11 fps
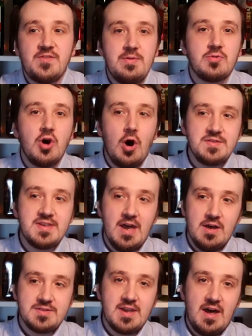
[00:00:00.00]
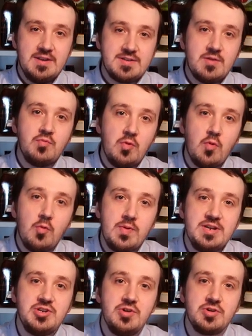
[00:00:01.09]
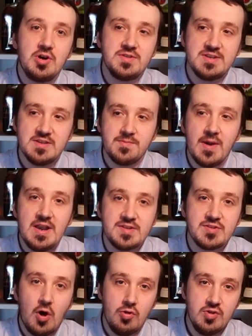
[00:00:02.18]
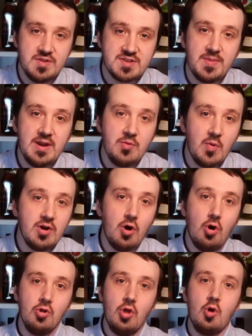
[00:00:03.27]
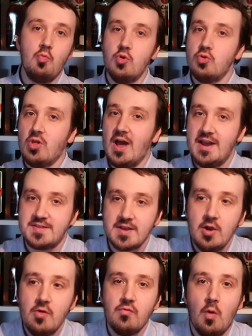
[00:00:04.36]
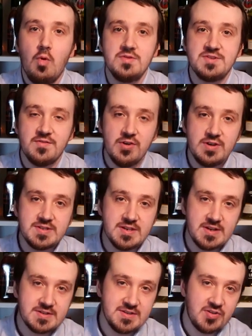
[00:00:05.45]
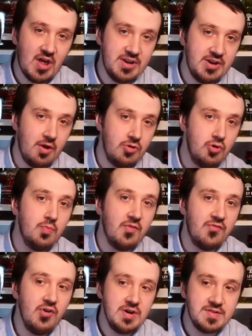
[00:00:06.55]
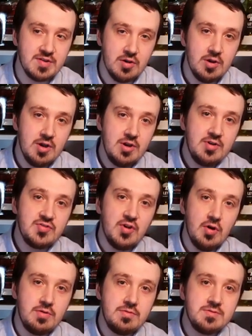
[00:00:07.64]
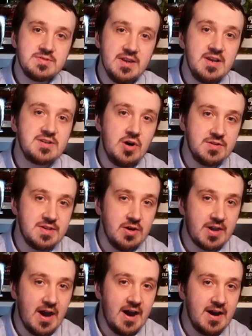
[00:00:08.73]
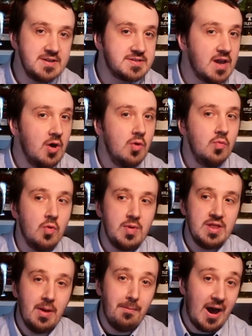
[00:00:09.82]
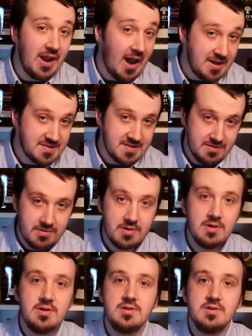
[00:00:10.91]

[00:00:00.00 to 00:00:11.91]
themed cocktails and we will be doing cocktails based on the spinning wheel or the roulette from 1 to 36. It's landed on number 32. So today's cocktail guys will be the Manhattan.